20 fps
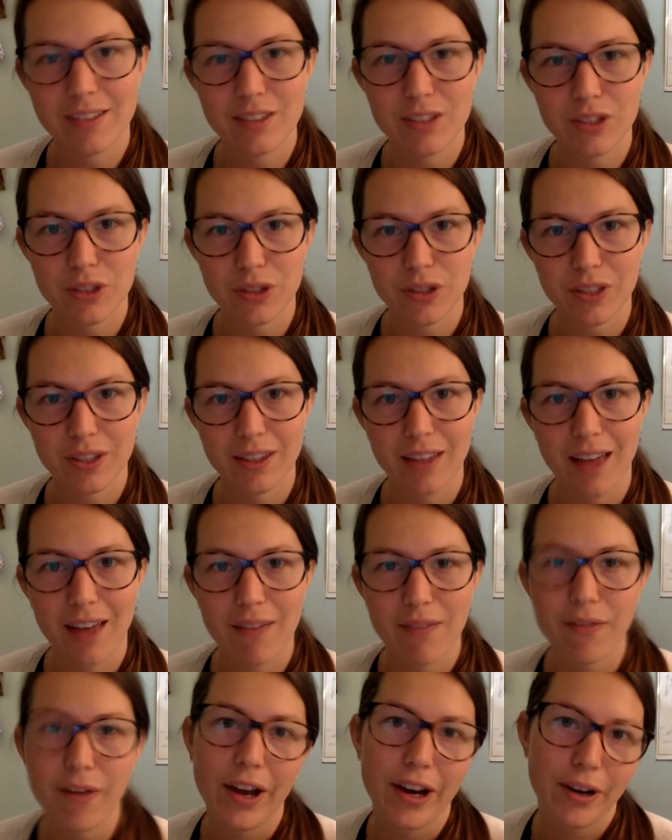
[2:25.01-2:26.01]
during that
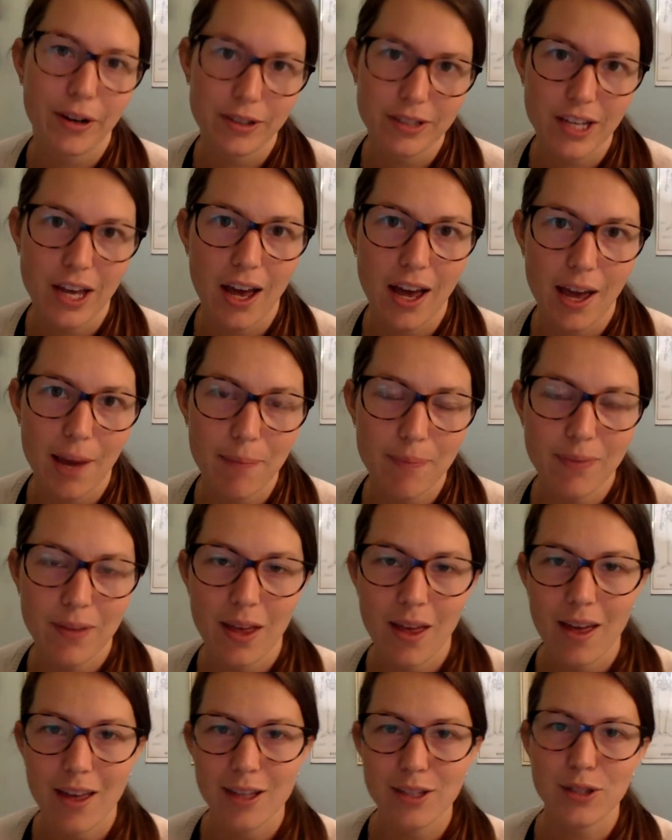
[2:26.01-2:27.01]
fire time.
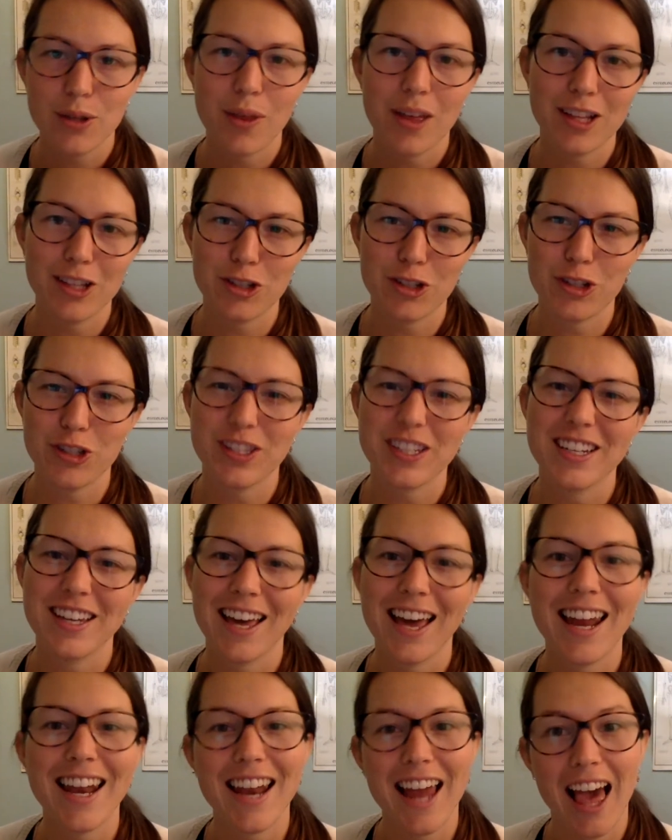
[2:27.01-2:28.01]
So that's just an
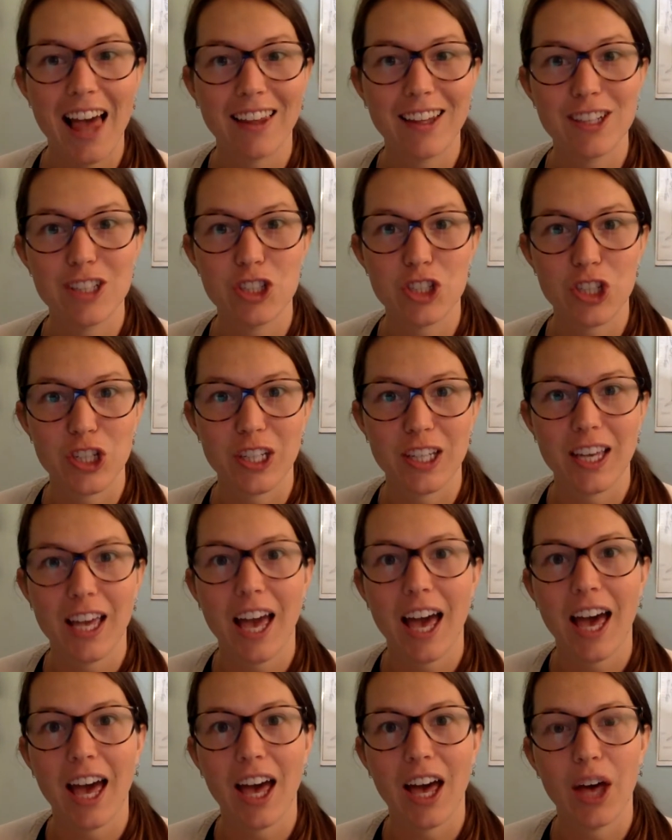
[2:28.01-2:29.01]
analogy
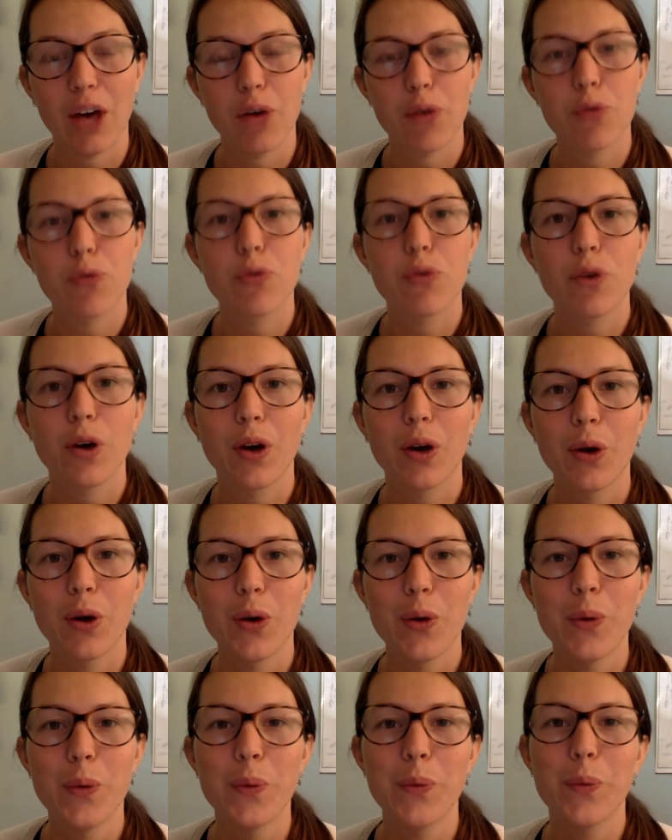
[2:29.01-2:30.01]
of
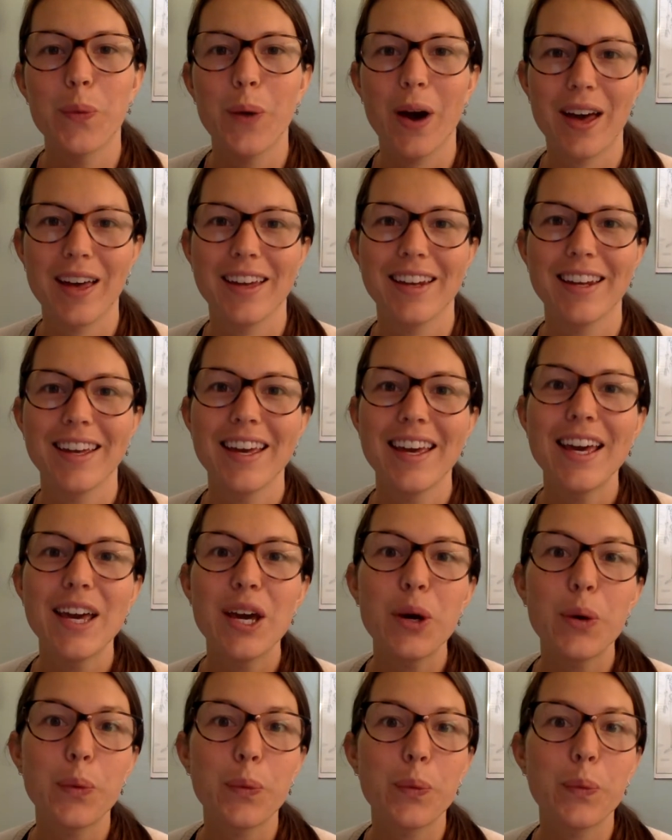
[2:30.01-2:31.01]
what
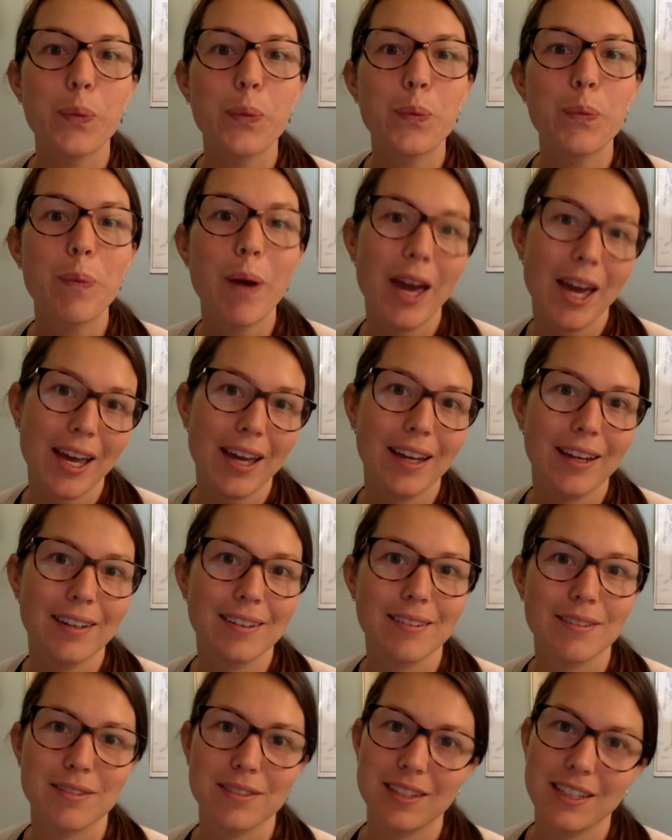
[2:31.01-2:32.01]

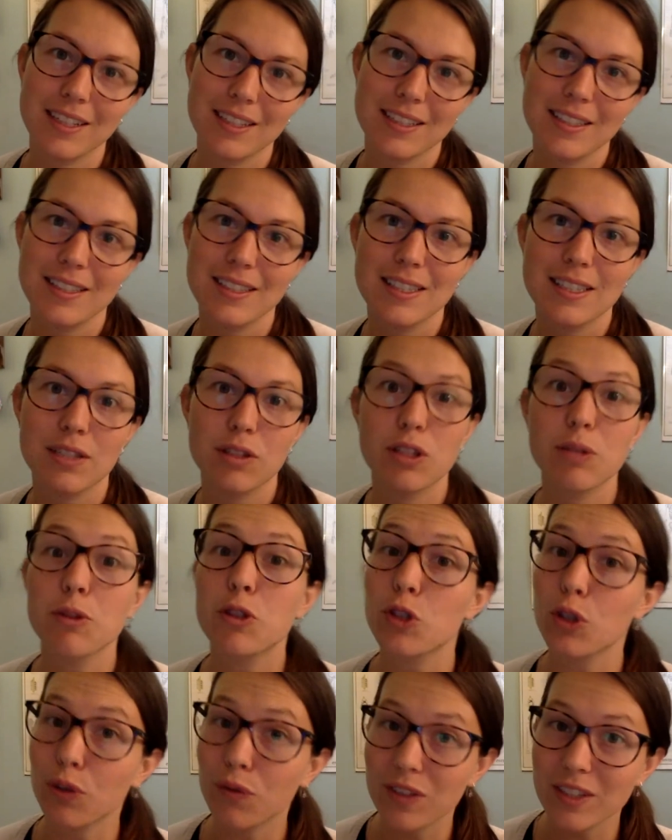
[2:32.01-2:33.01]
pain is, the
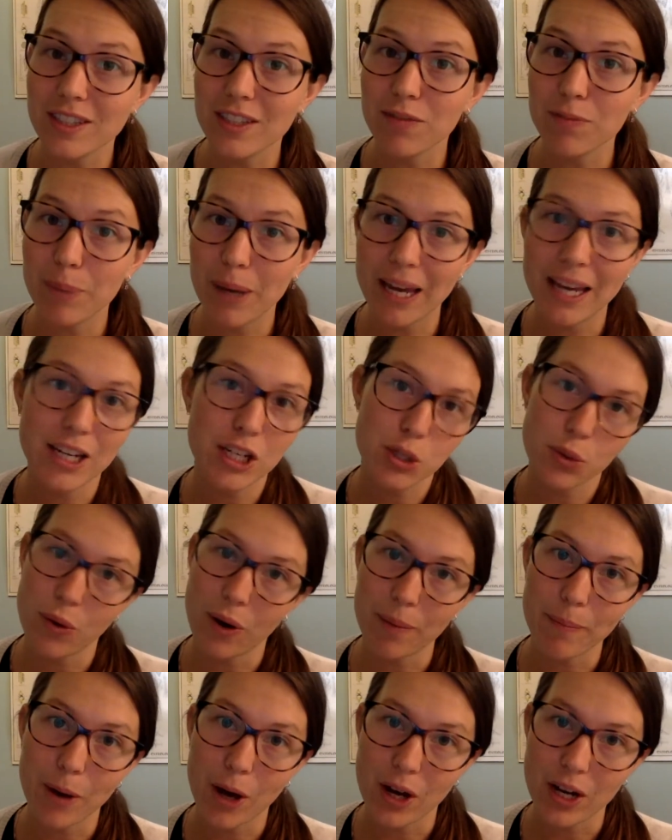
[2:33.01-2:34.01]
service of pain to
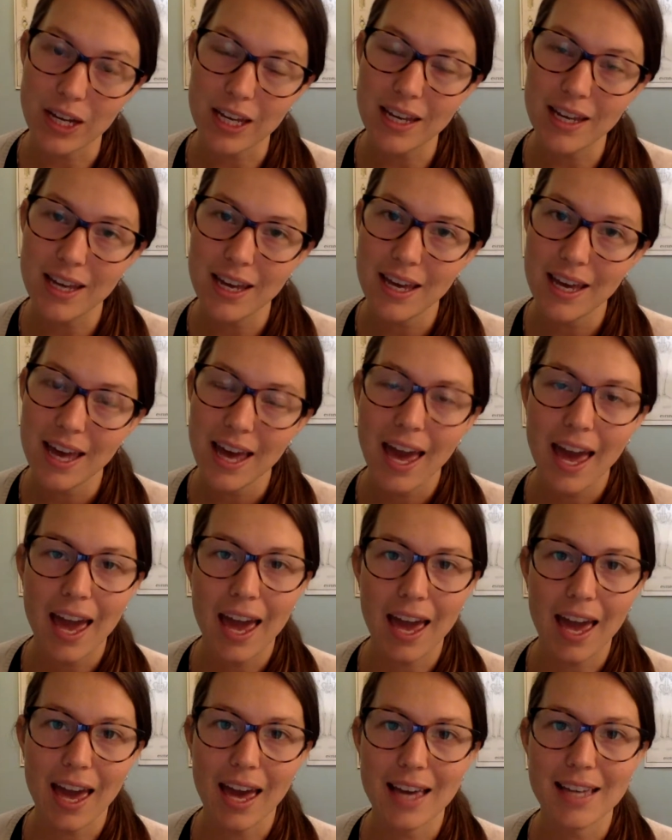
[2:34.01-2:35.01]
our body,
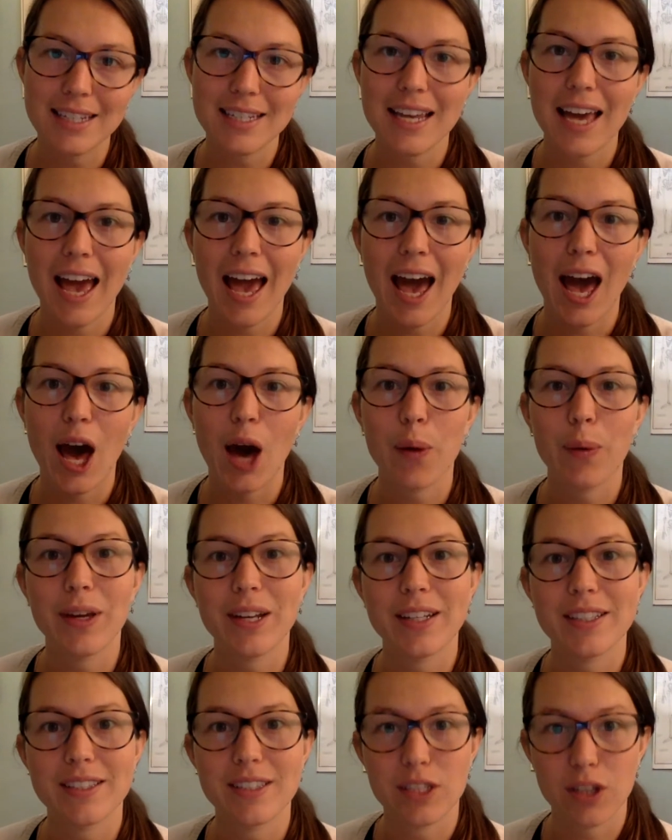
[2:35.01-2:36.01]
and how it
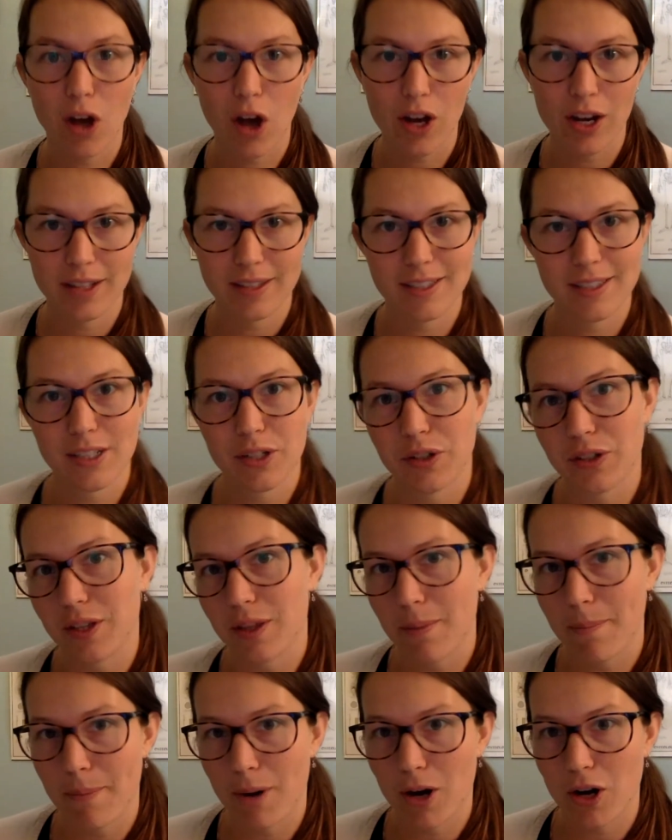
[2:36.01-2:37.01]
is not necessarily
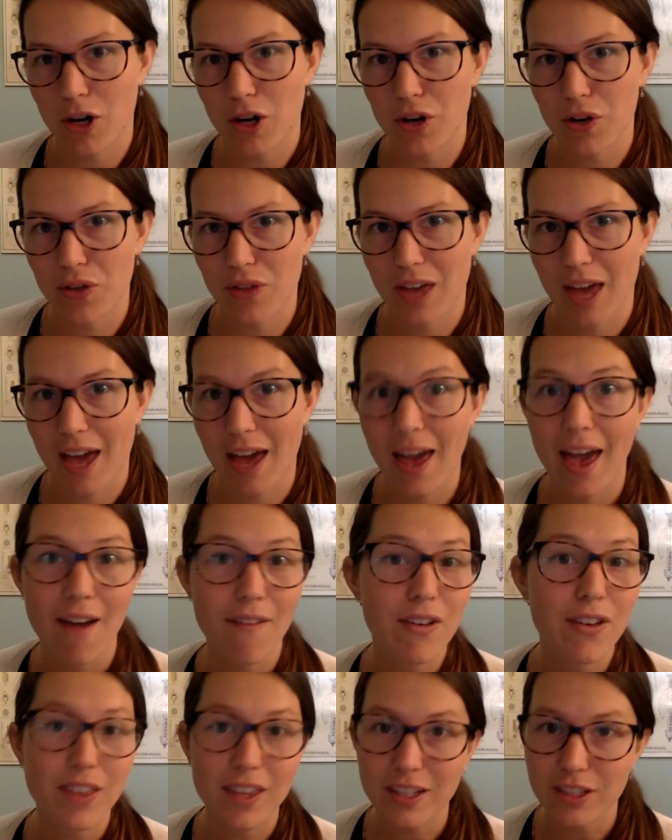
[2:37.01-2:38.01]
the marker that
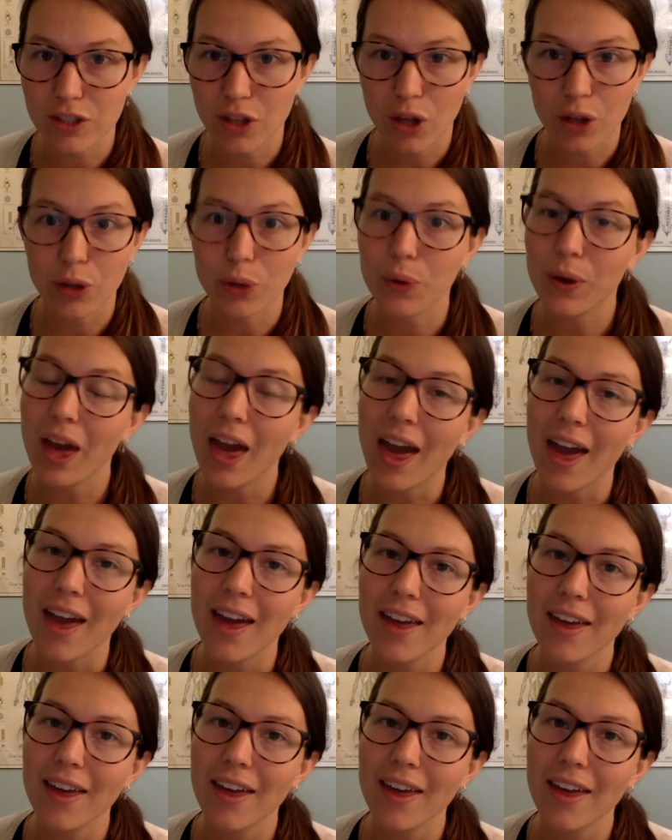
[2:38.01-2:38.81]
everything's all okay.